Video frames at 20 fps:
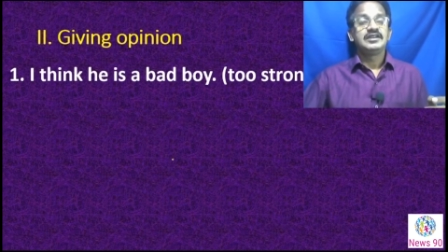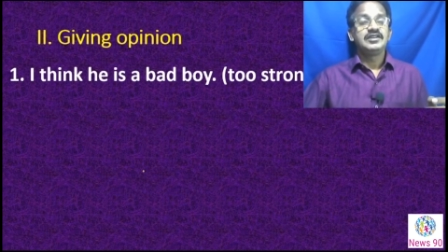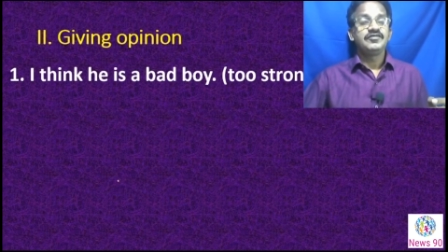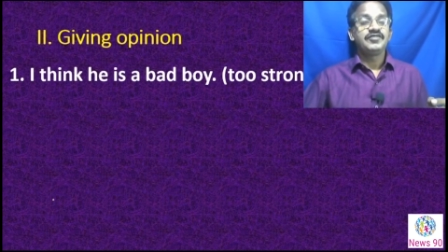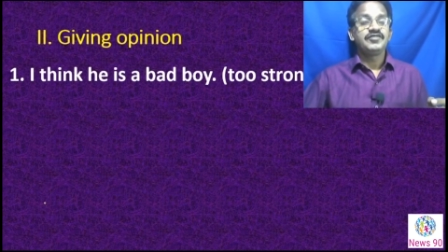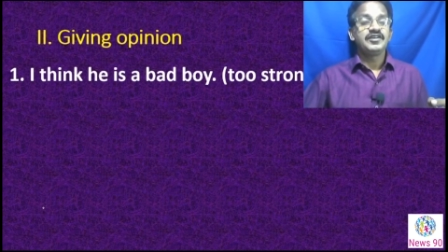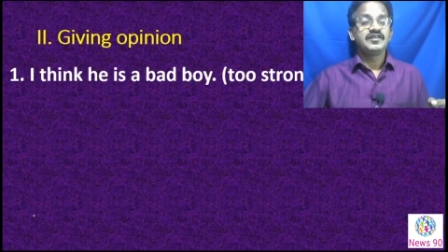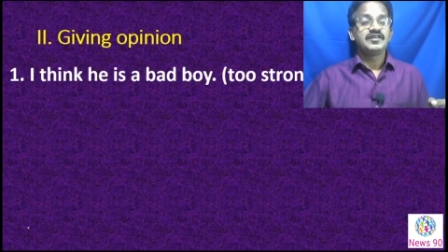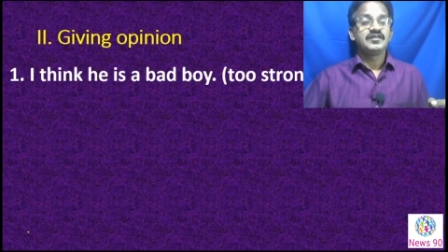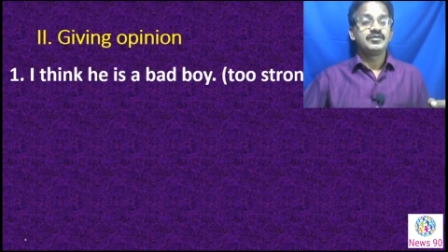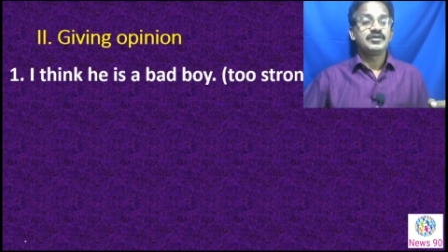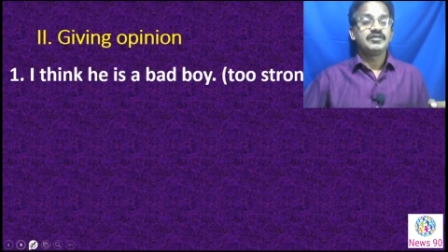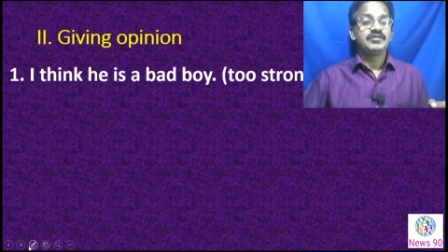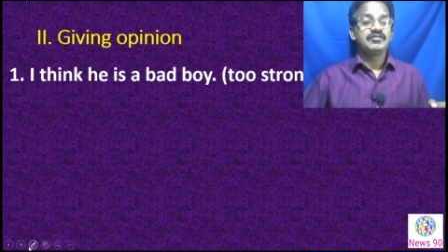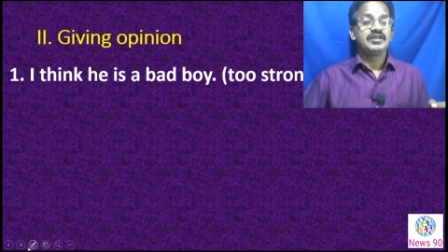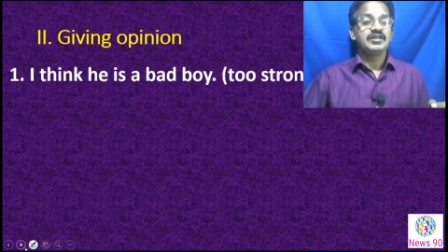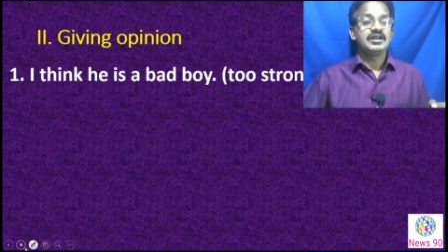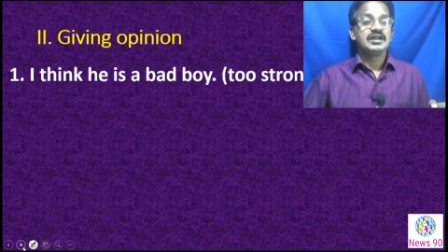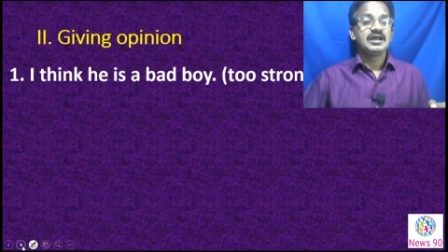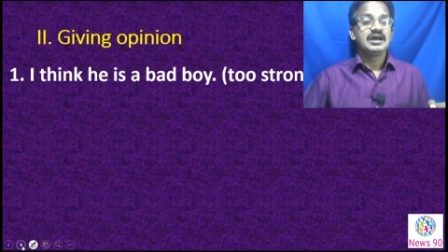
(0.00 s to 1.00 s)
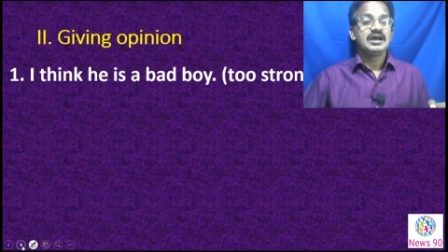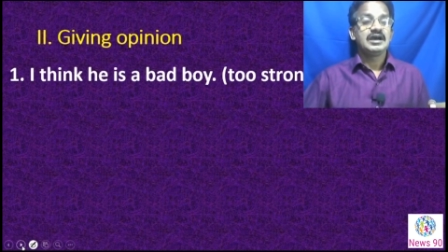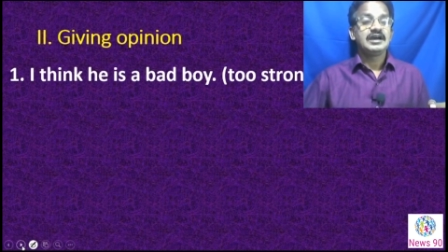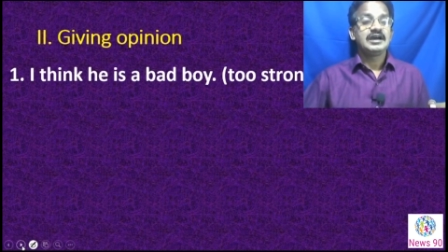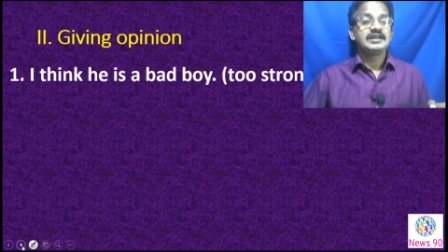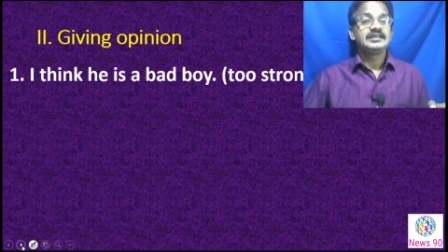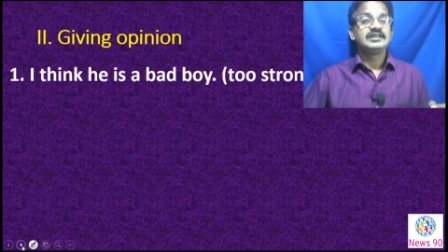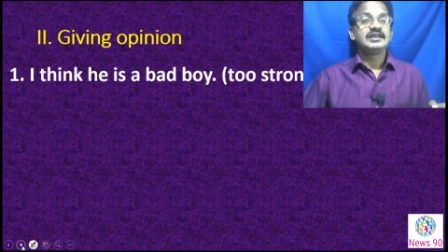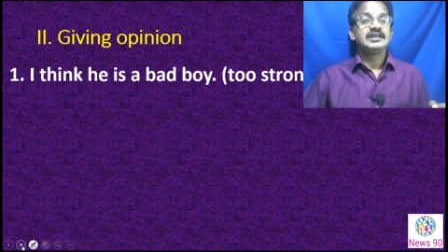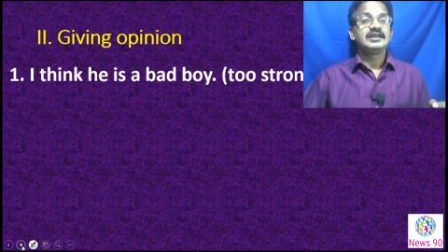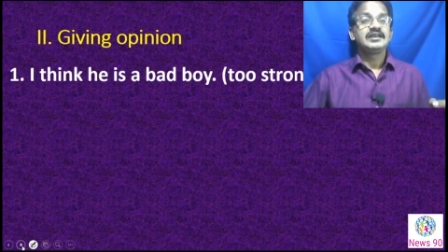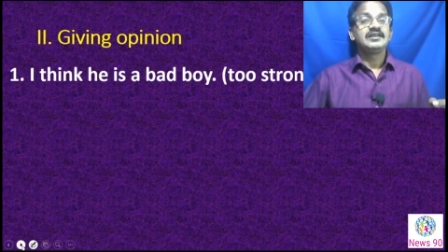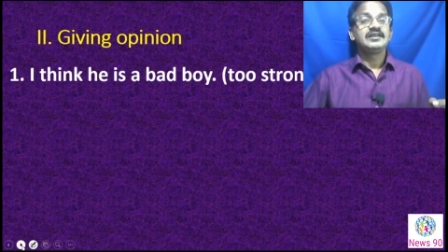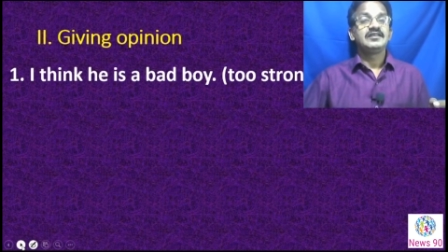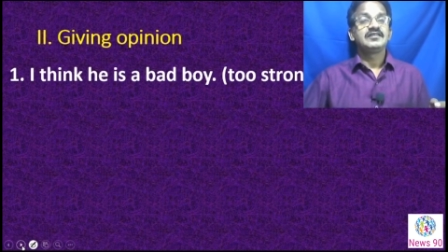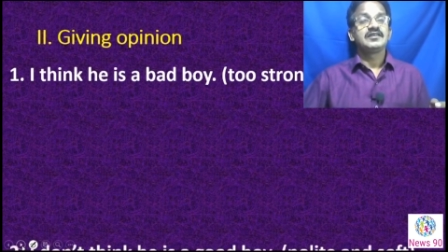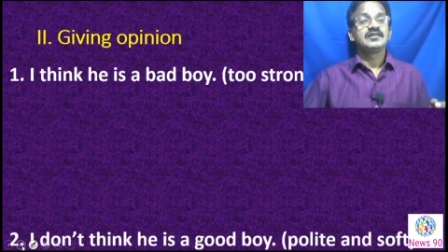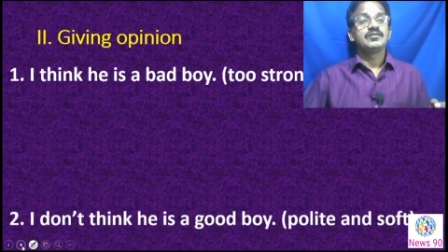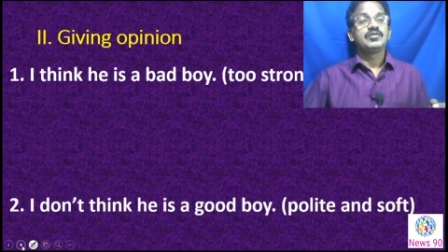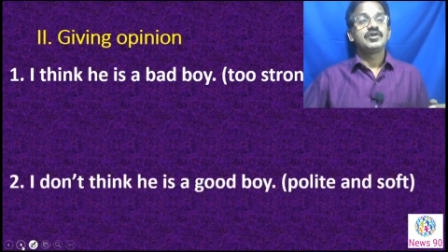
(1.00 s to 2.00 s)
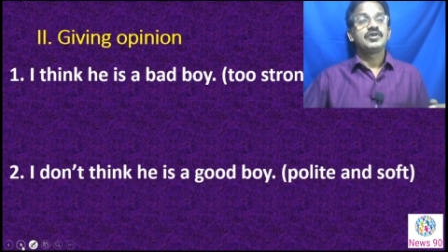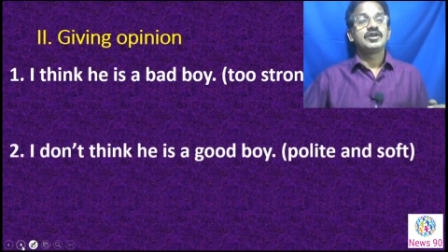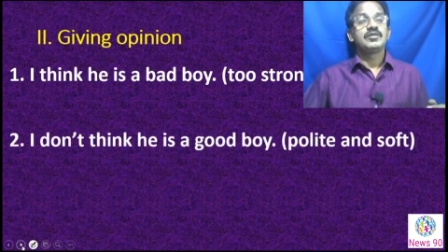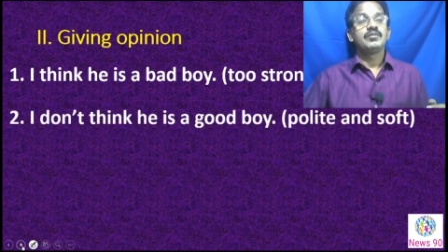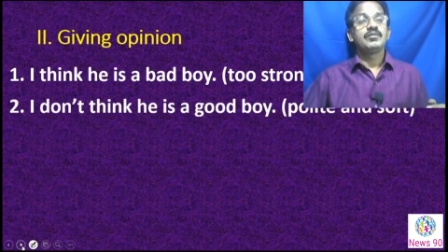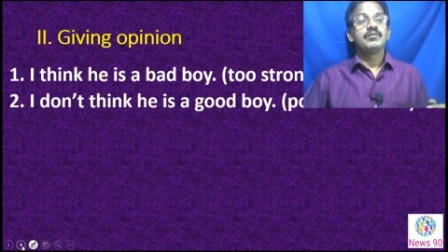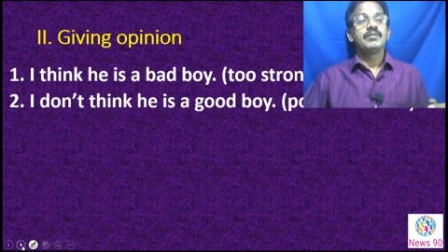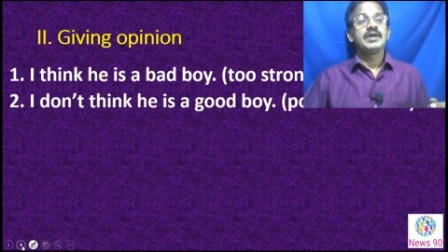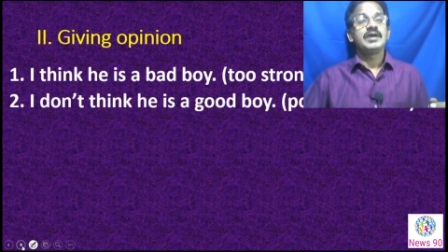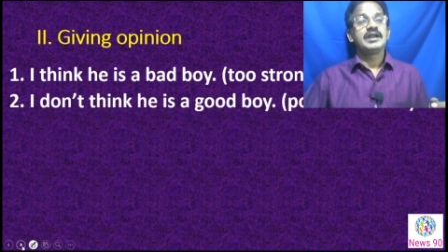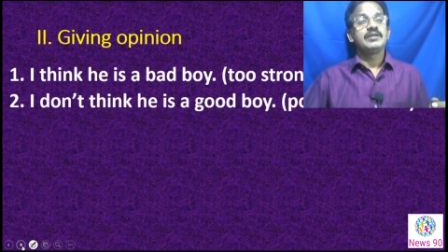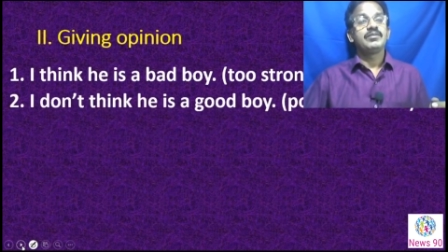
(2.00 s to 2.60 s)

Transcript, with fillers: the difference between I think he is a bad,